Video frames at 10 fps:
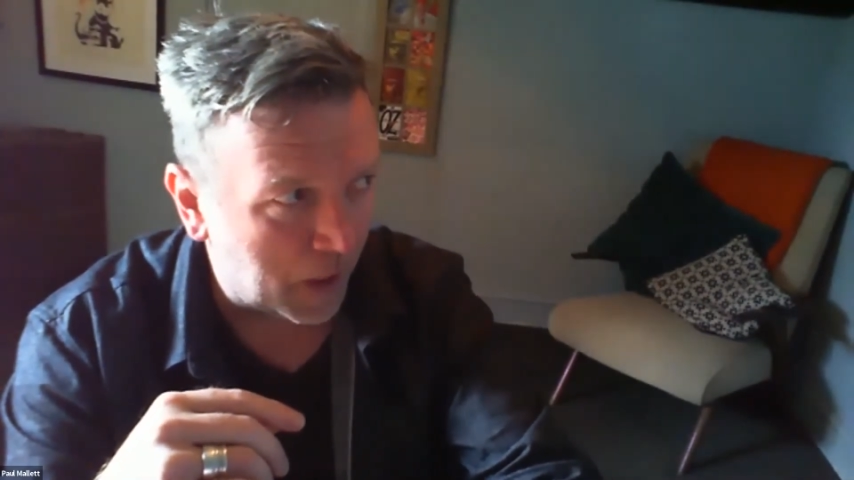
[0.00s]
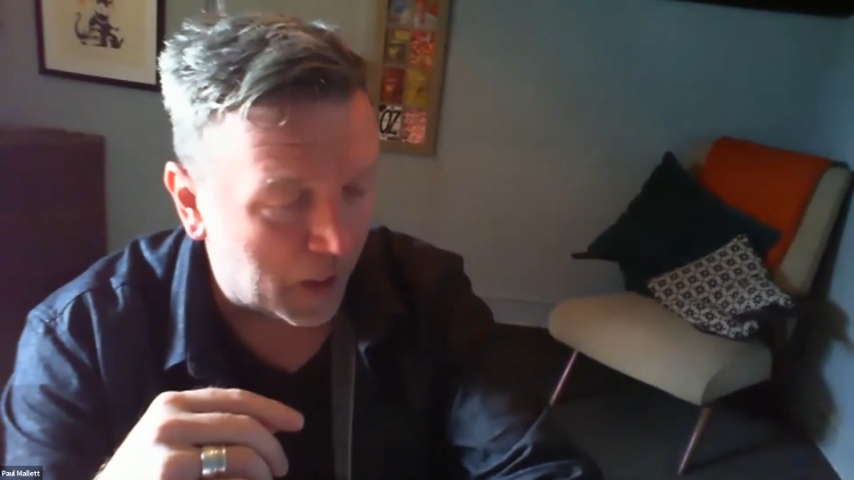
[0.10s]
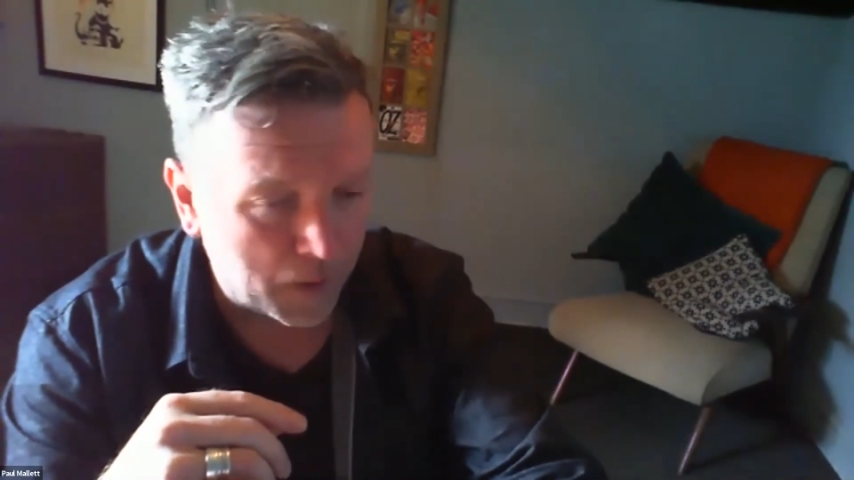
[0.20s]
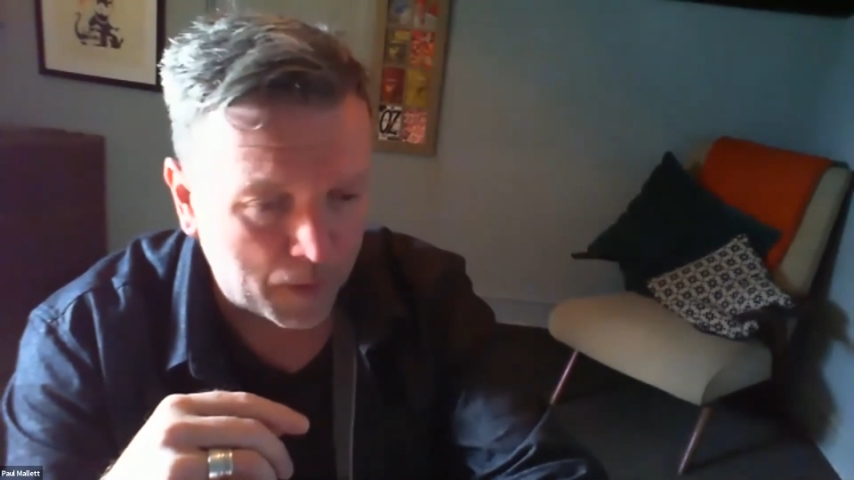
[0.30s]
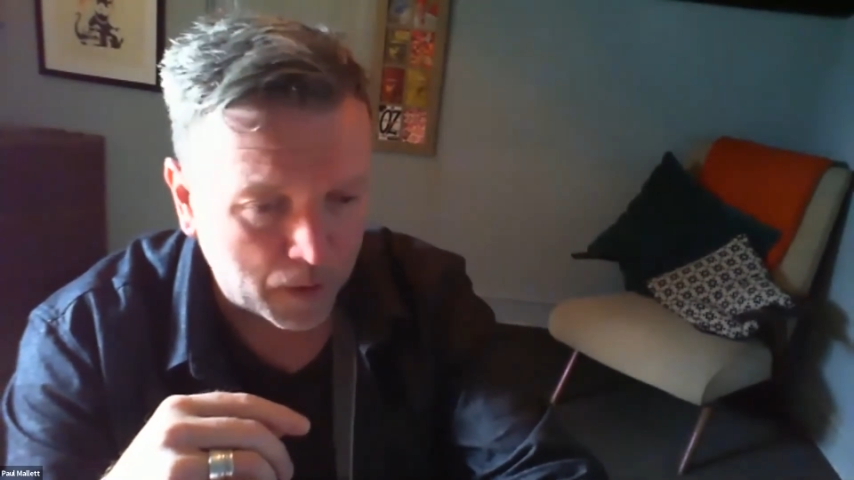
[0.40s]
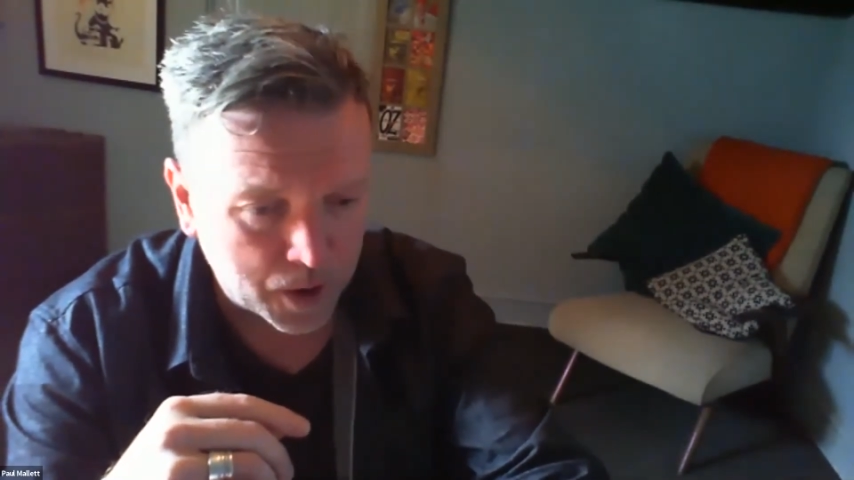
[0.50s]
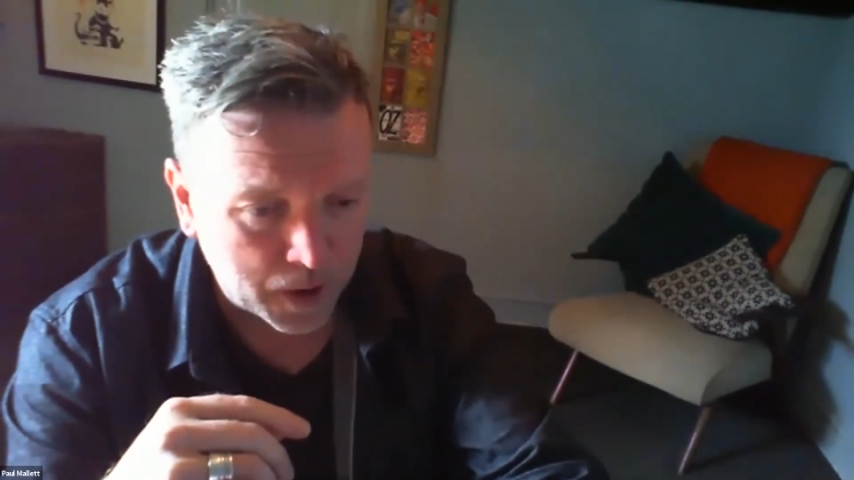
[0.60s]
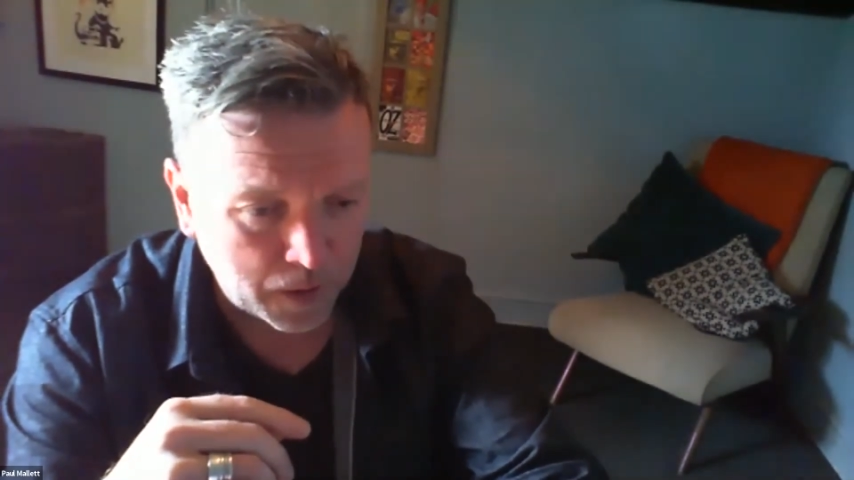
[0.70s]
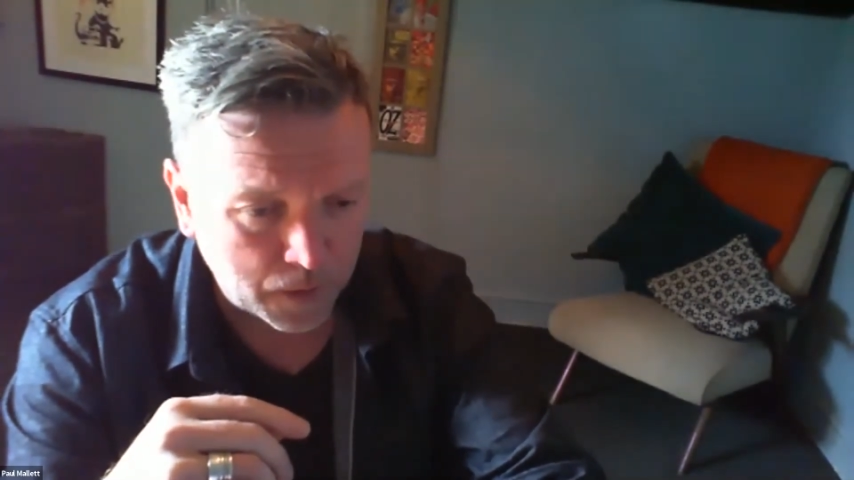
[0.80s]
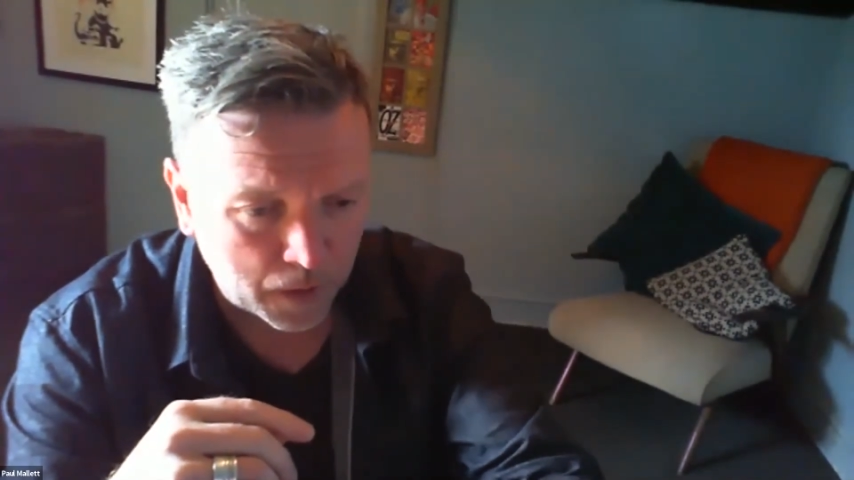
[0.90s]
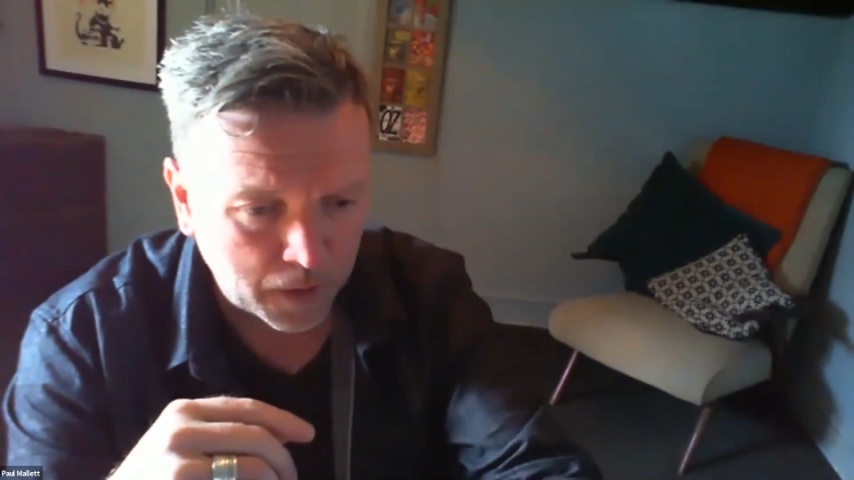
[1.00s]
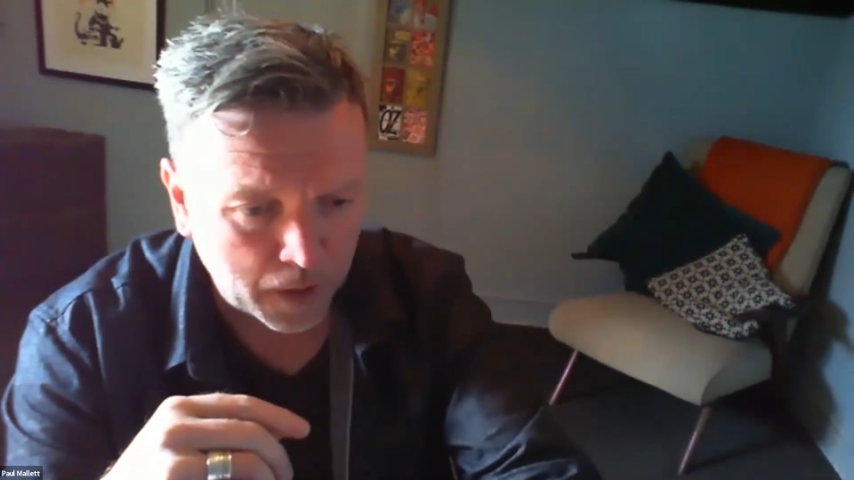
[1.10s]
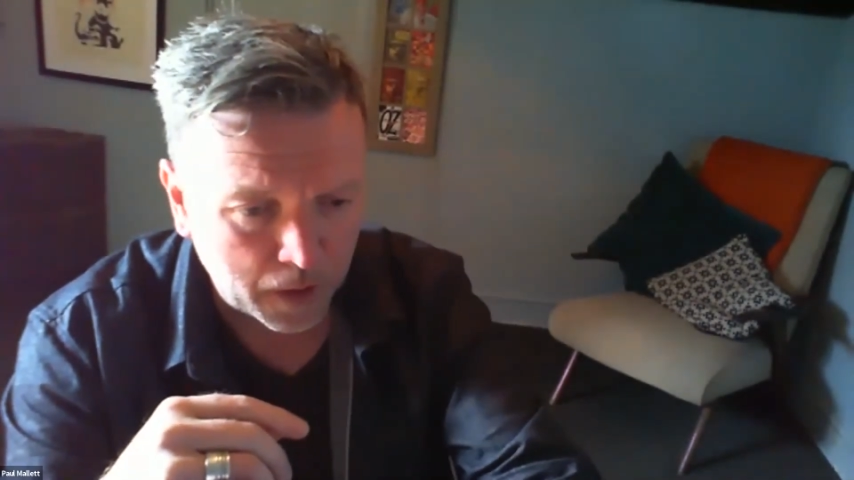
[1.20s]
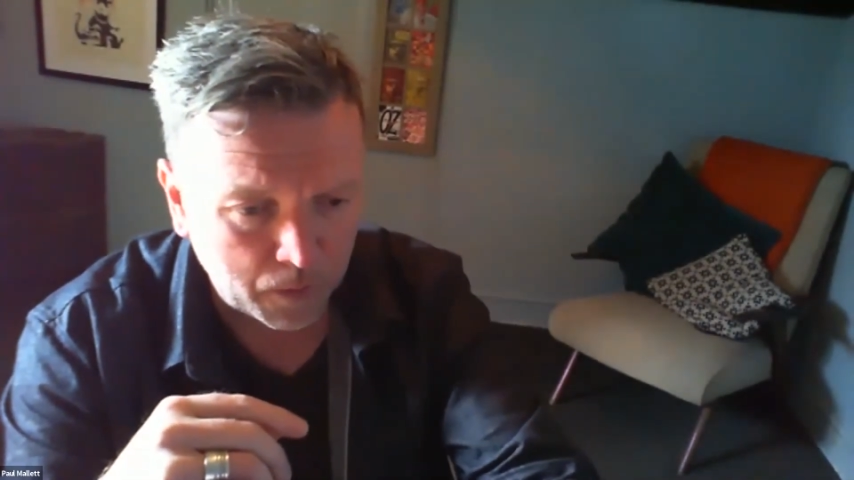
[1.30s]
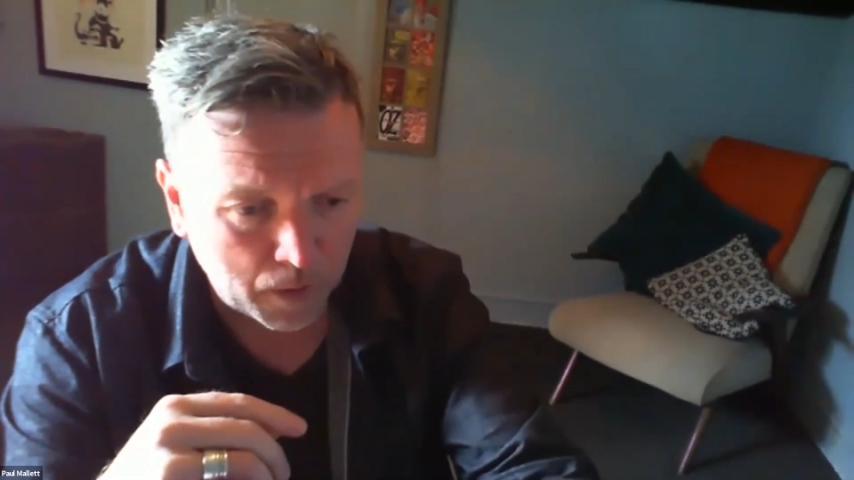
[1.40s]
IMRG, so you
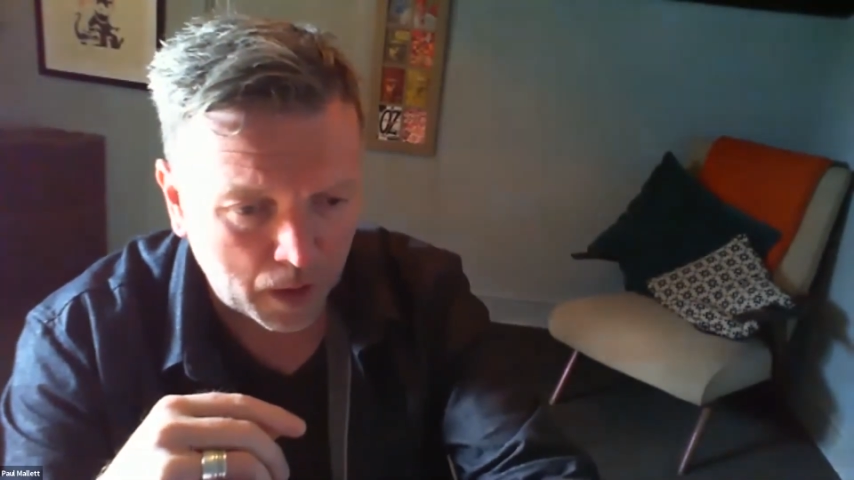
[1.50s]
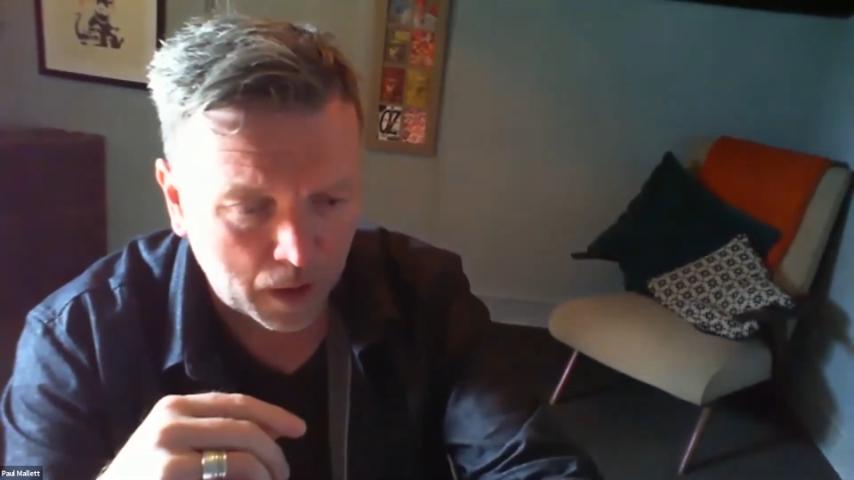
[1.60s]
know,